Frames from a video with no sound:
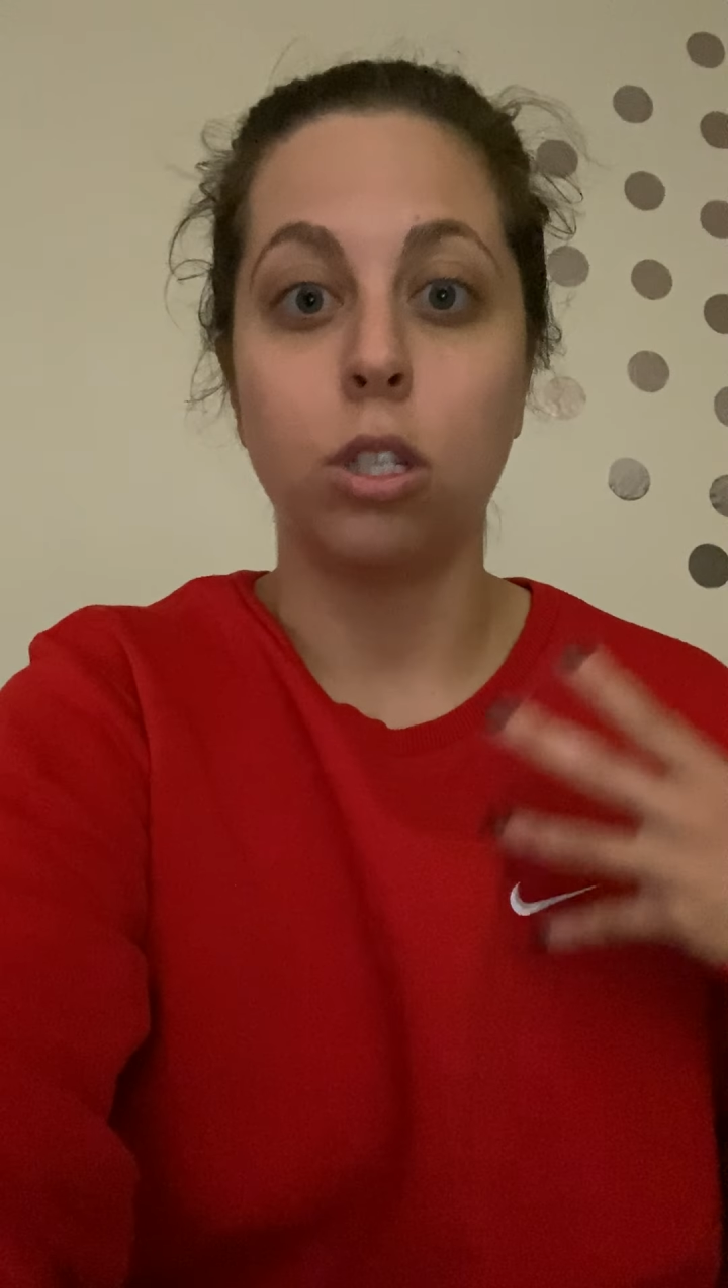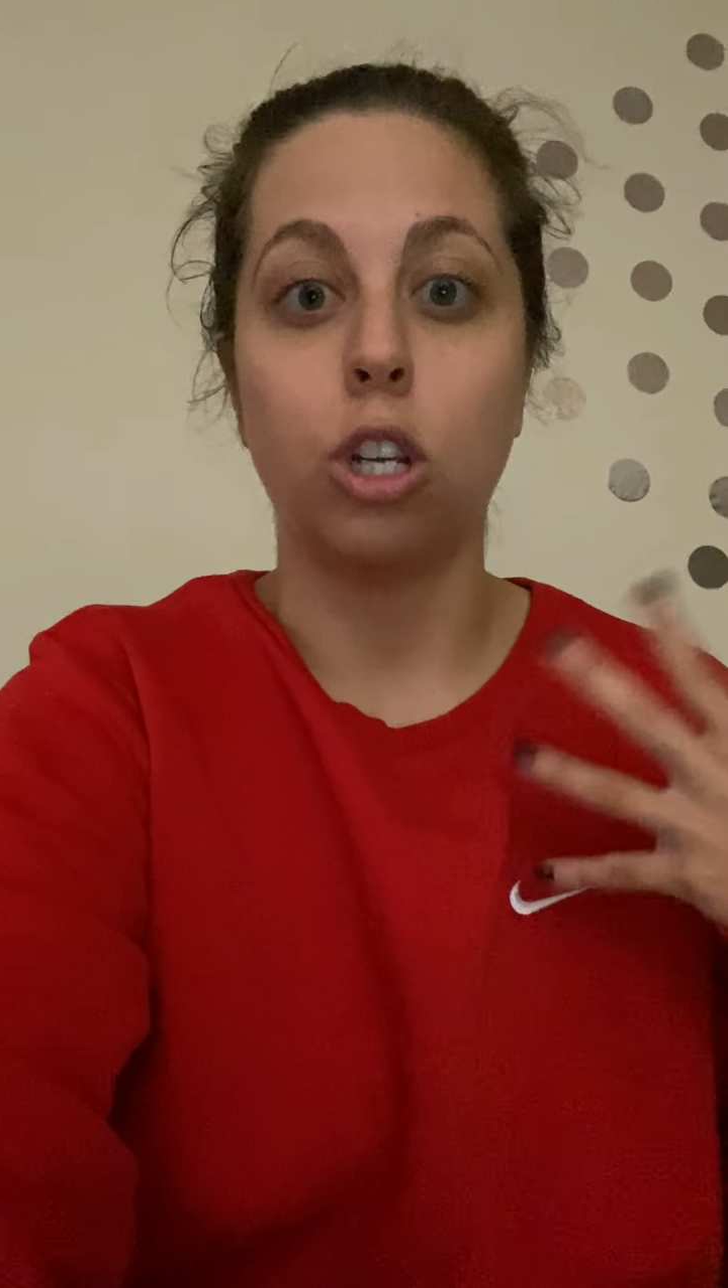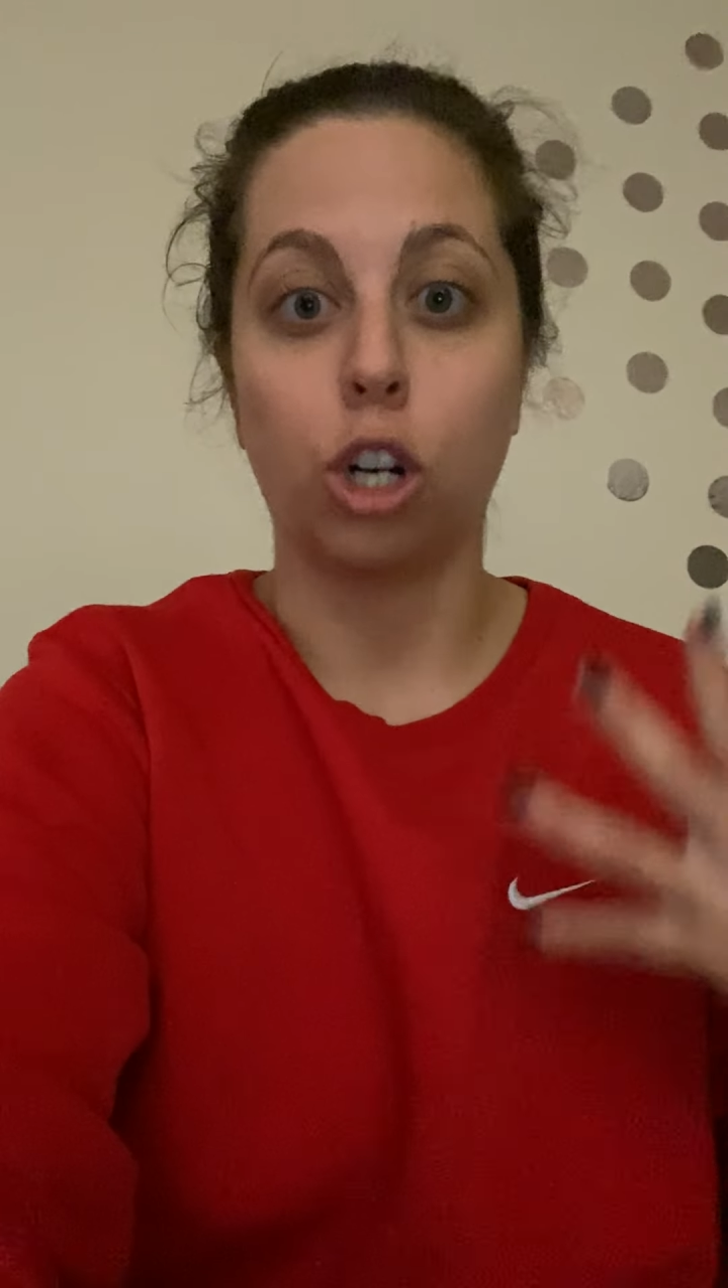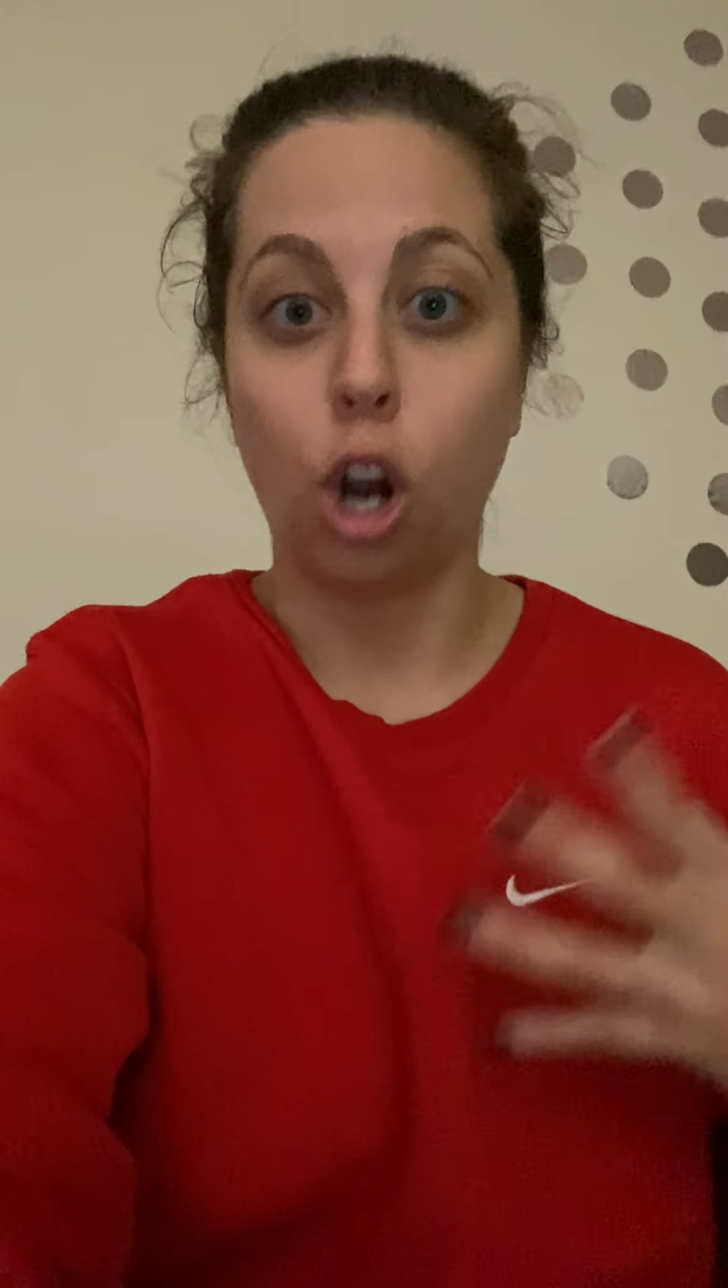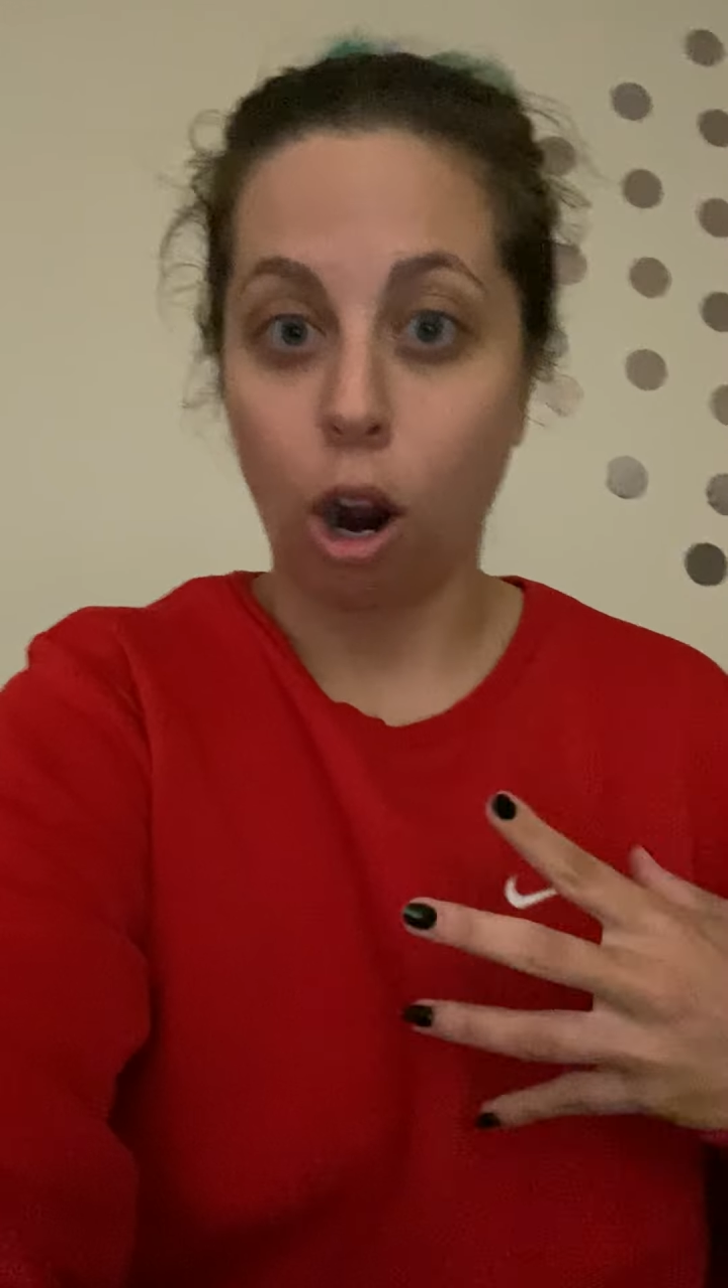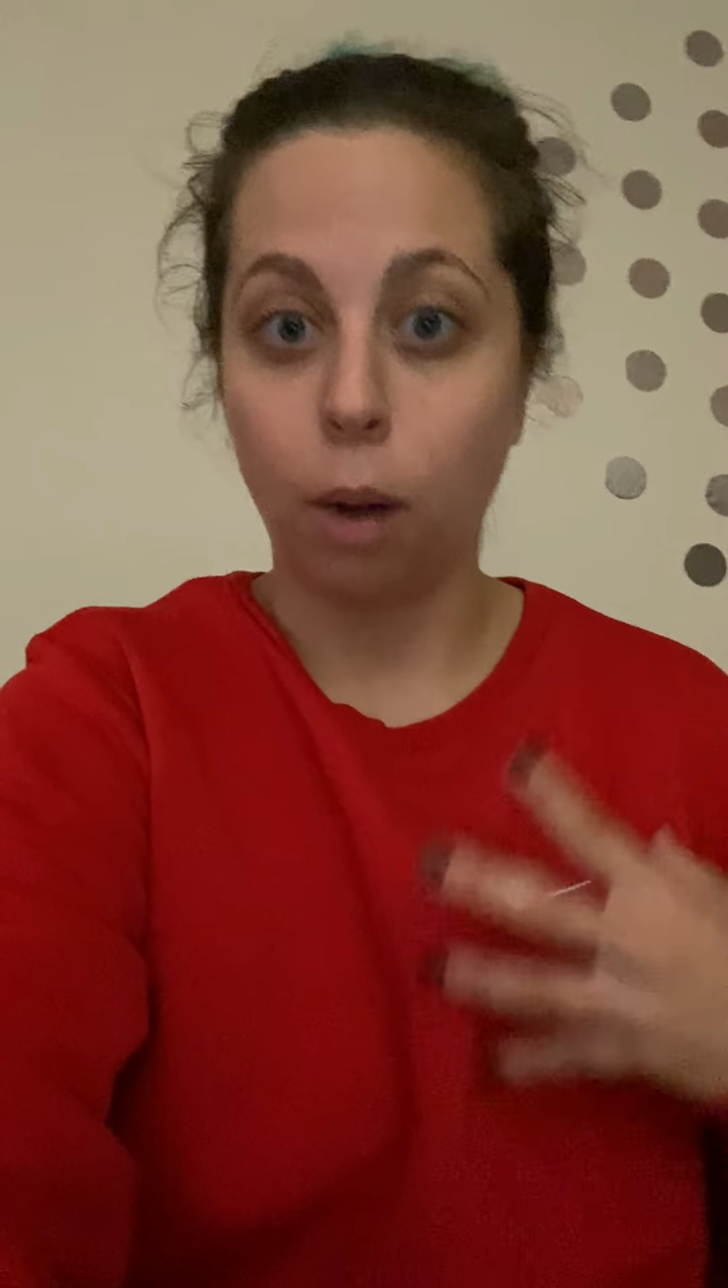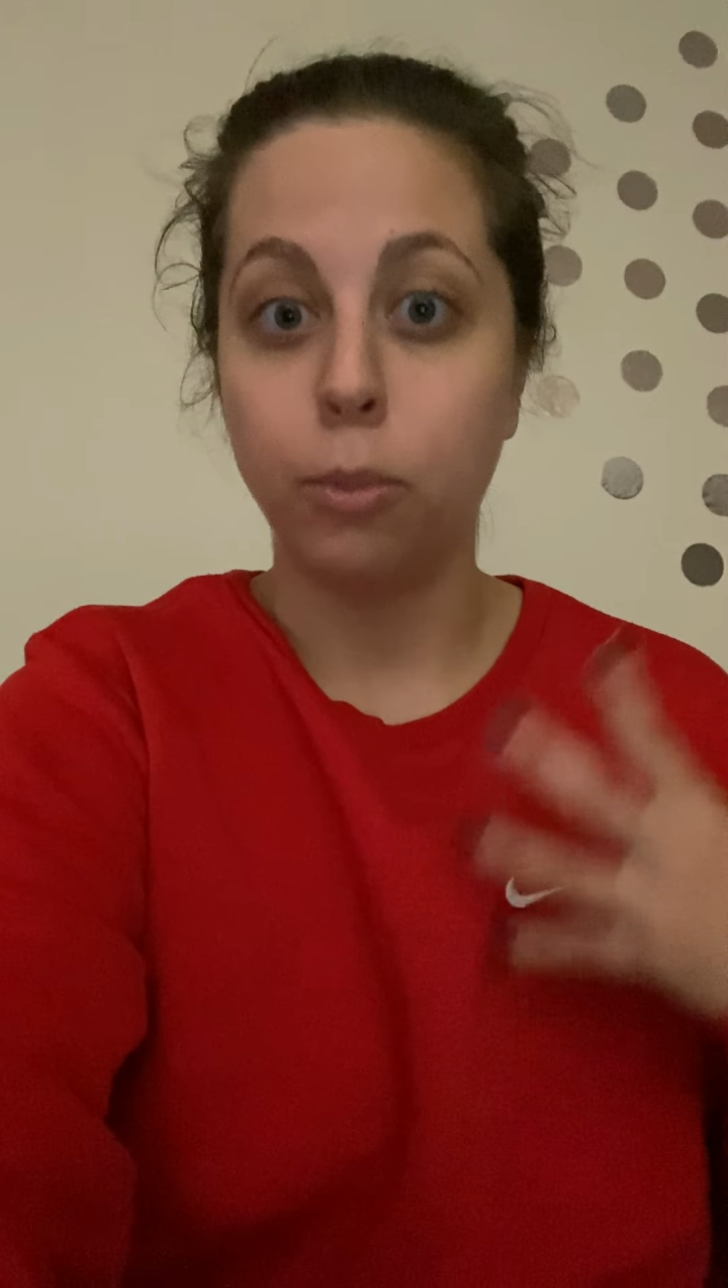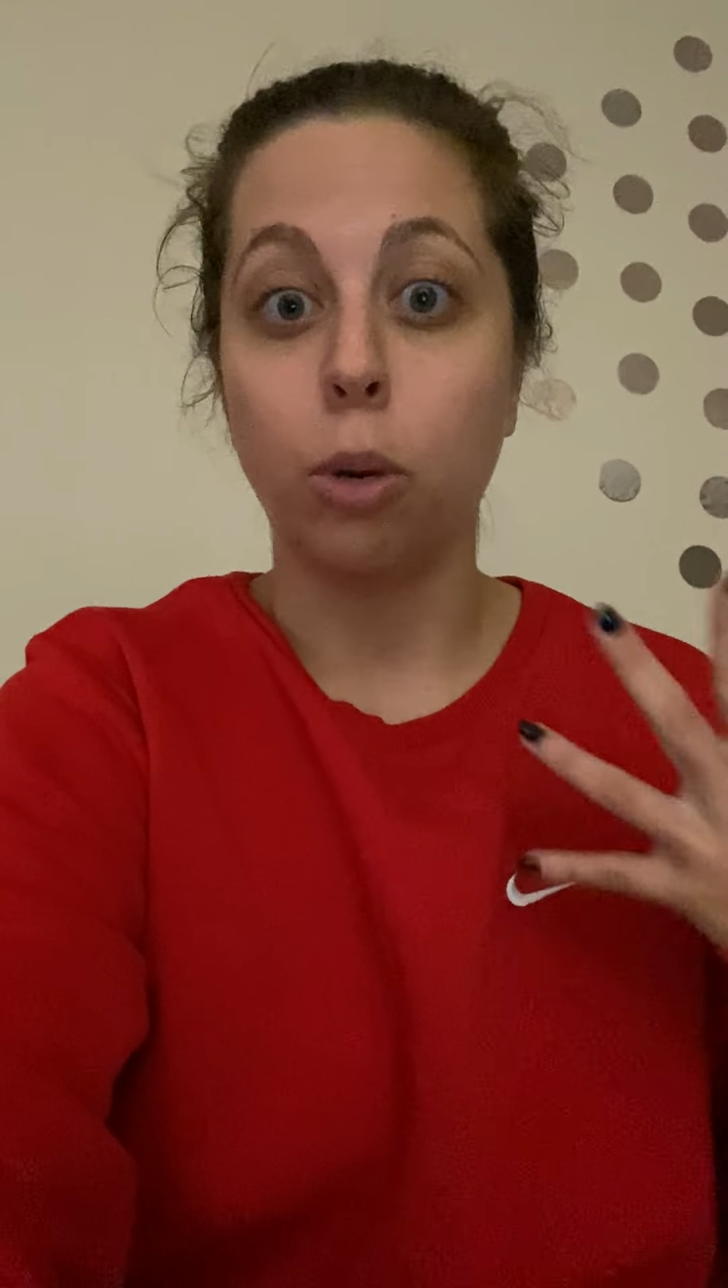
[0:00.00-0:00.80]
your carbs,